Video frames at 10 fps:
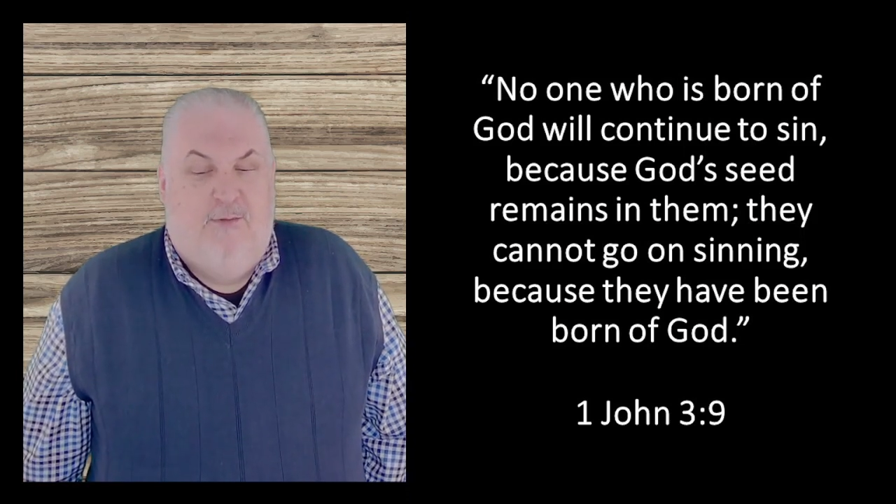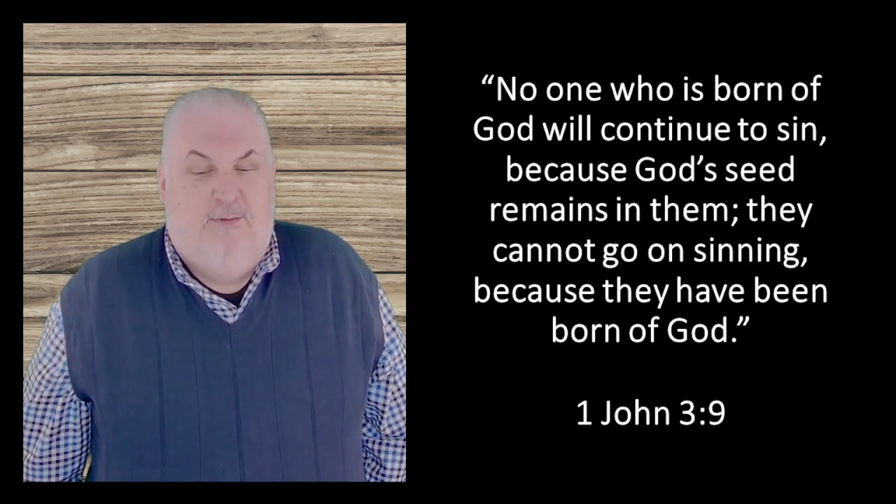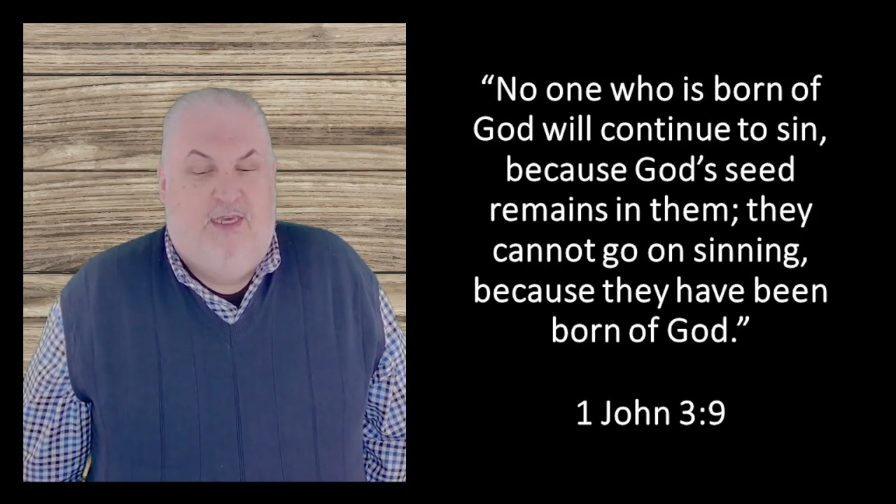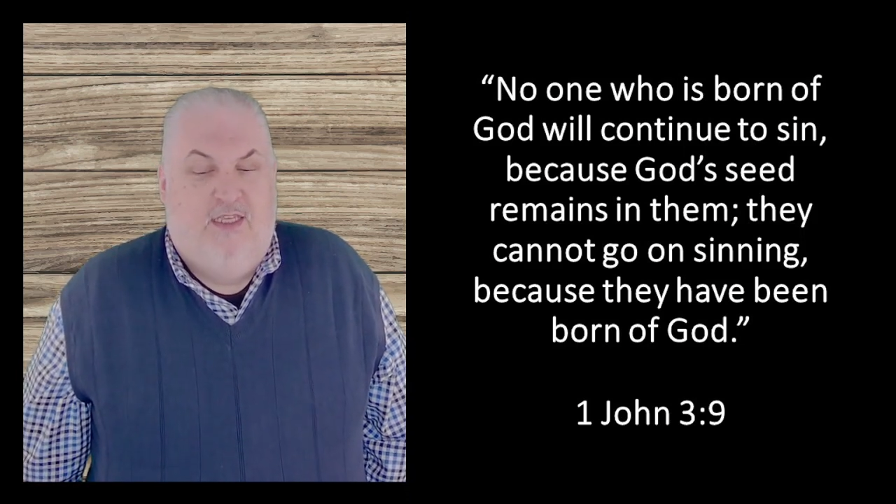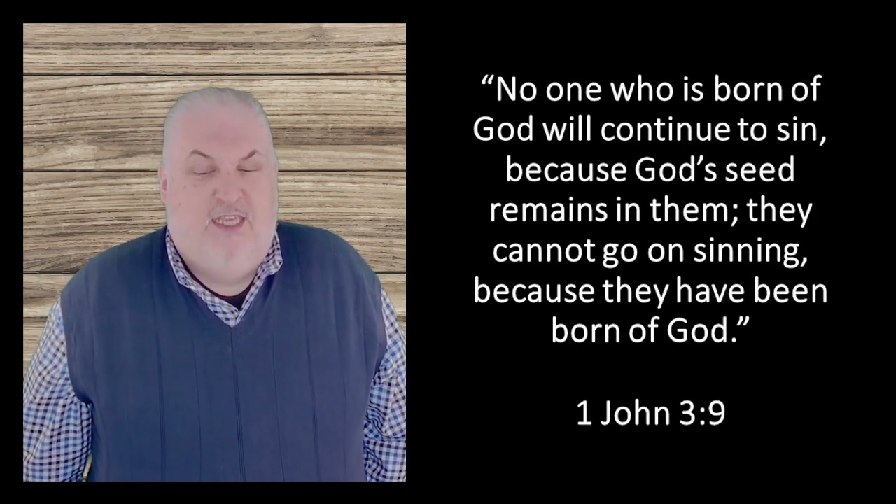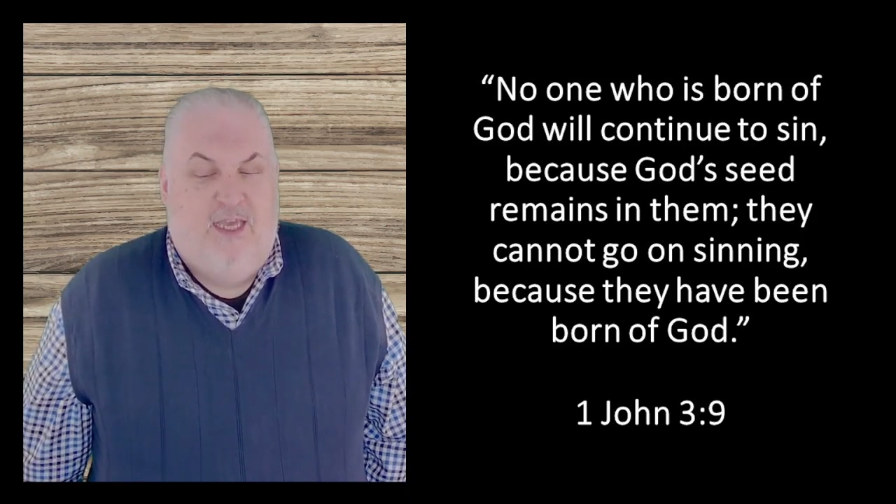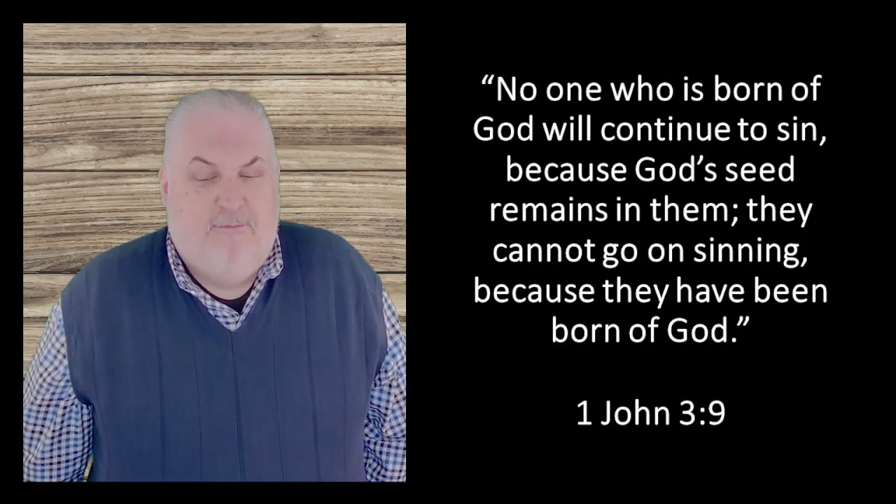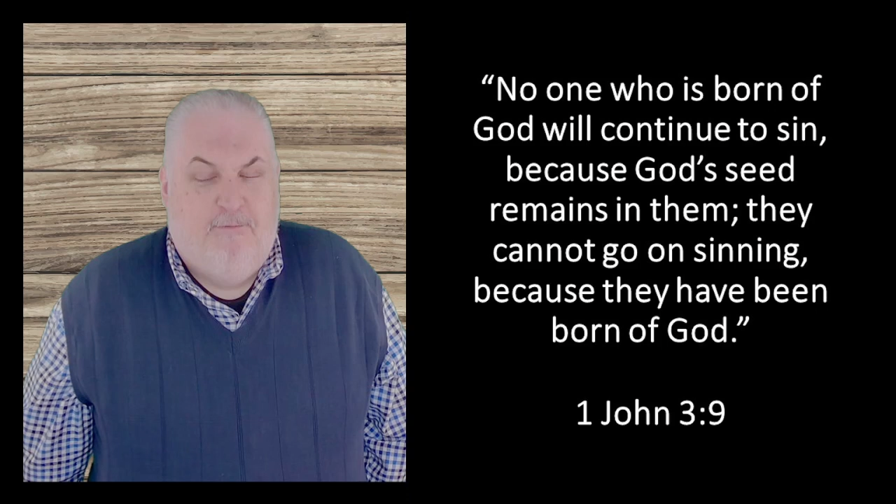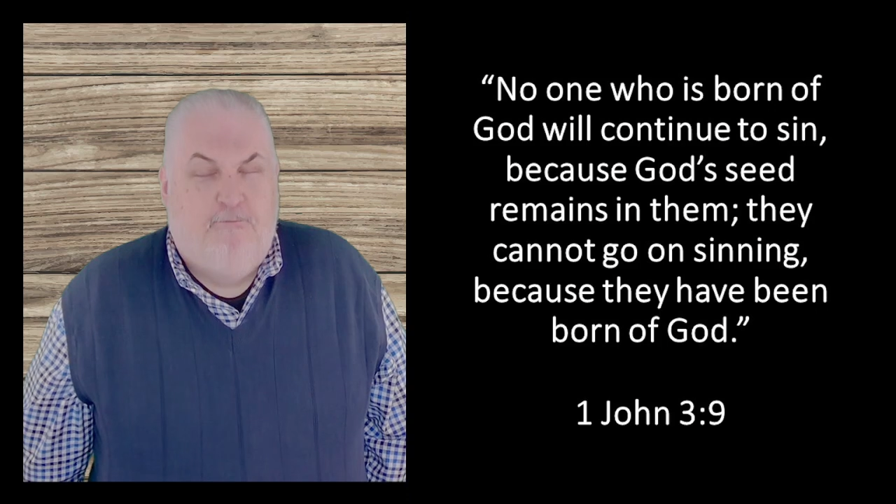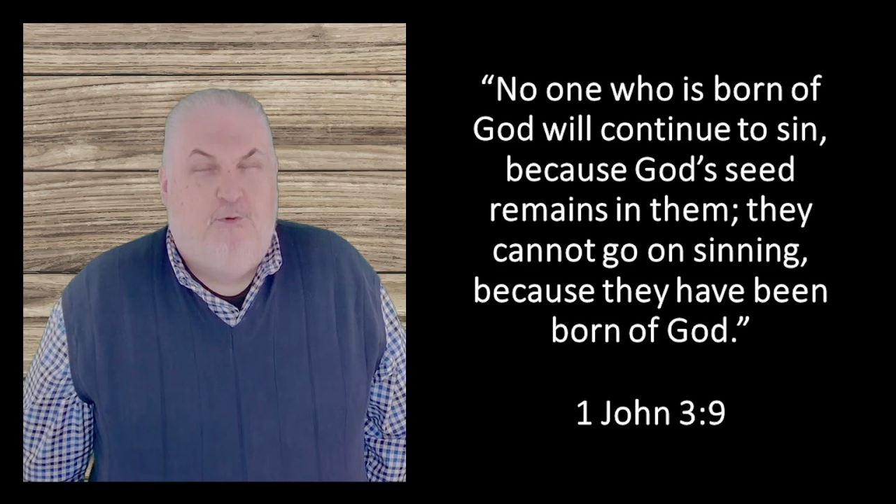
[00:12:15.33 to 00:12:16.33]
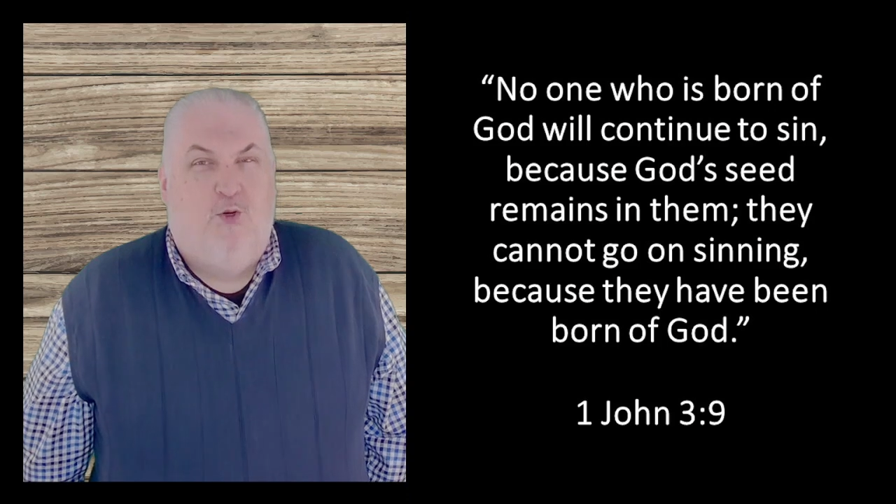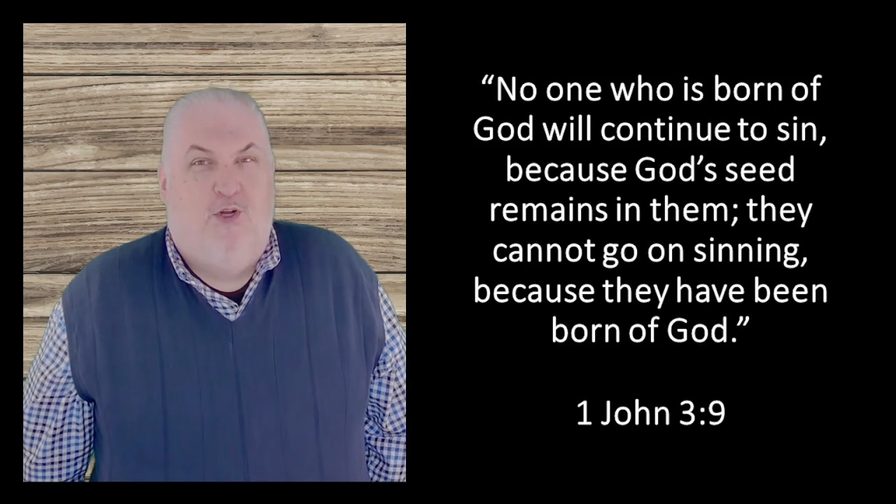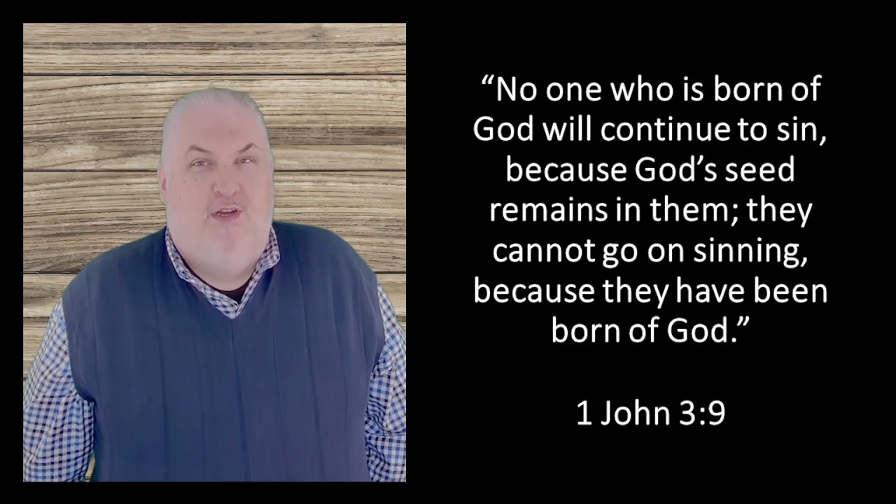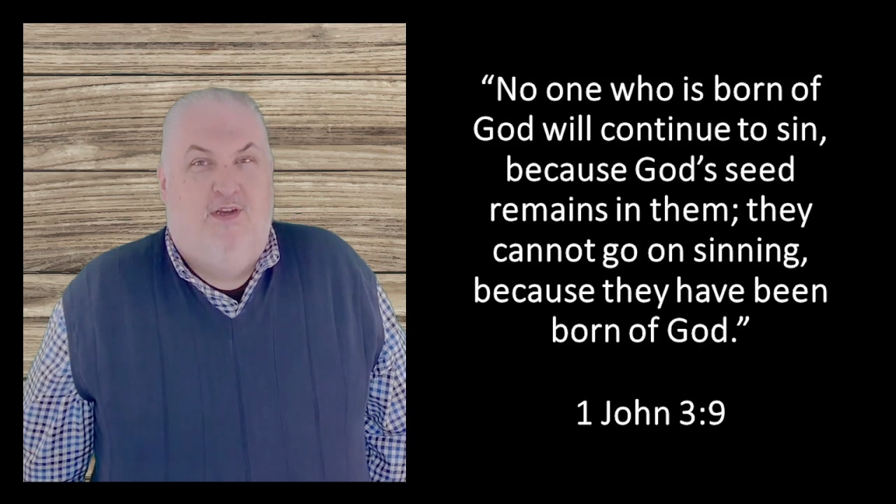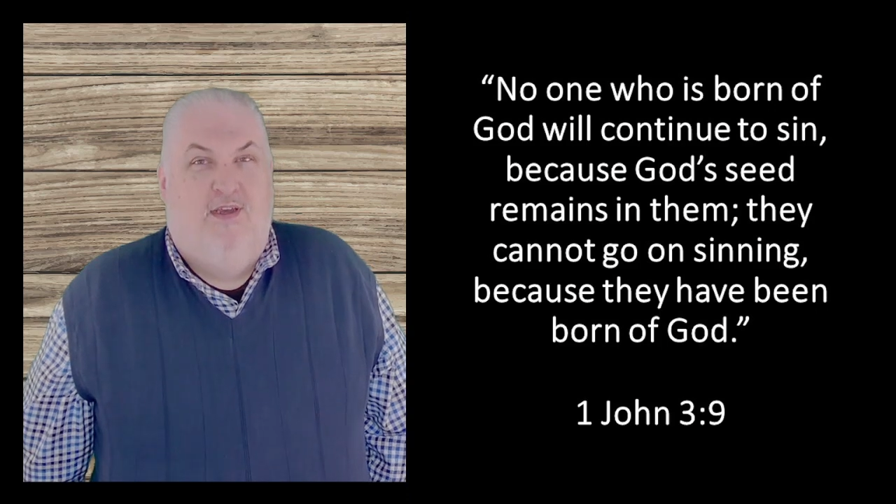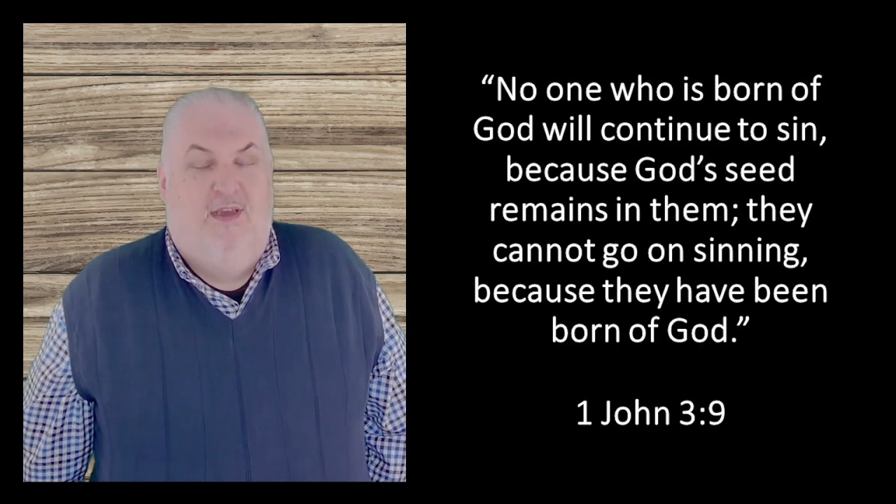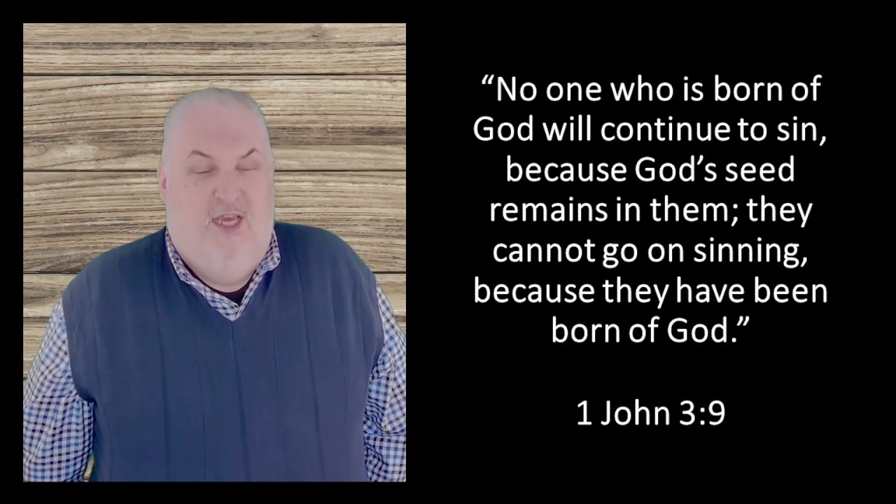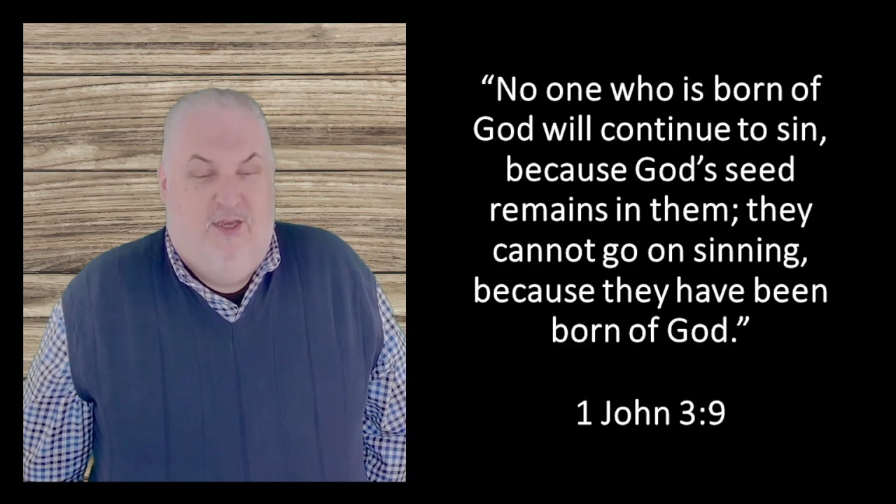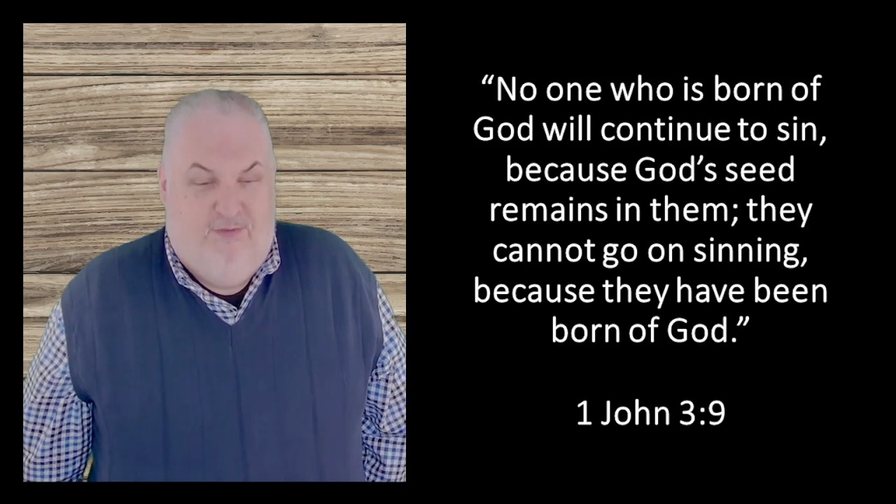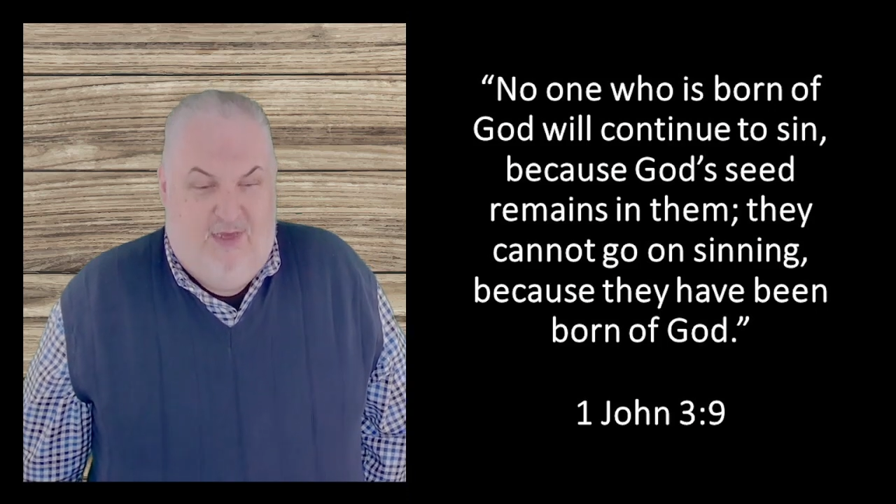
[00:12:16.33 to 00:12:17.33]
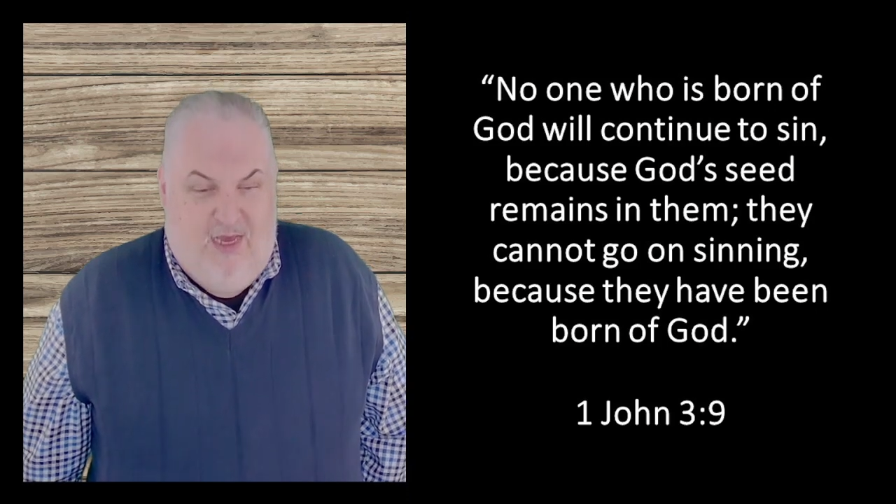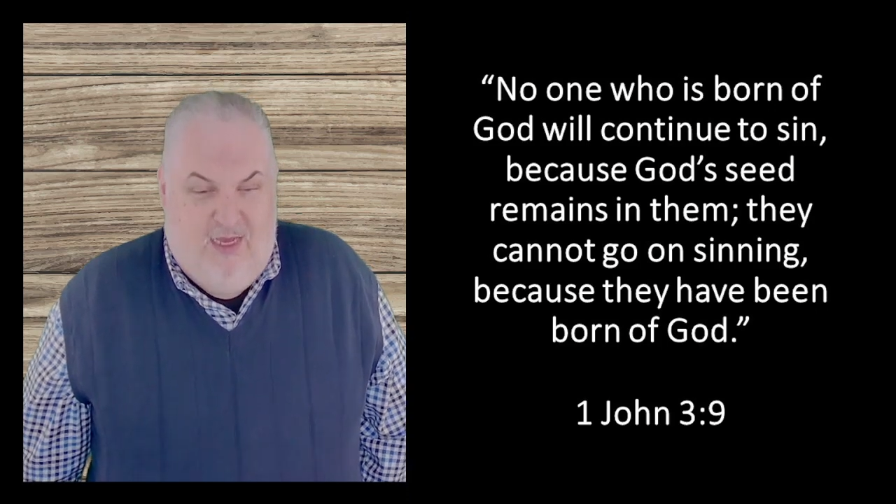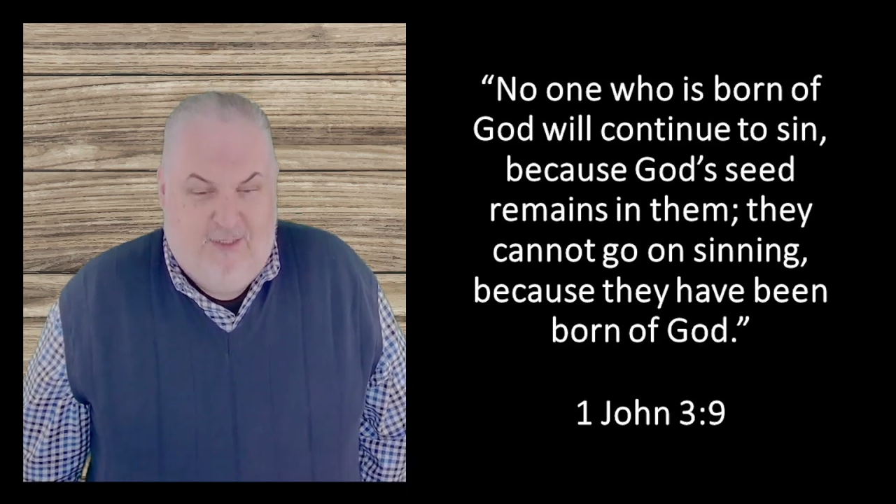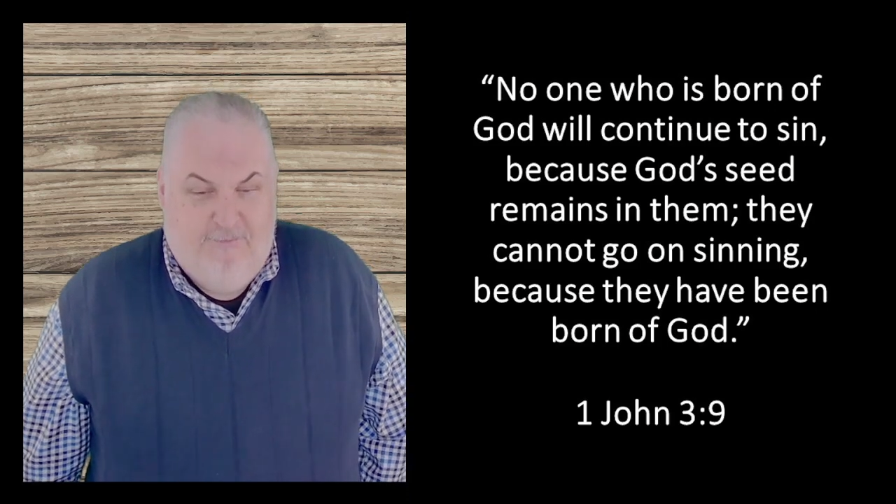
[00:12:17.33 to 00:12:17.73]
because they have been born of God.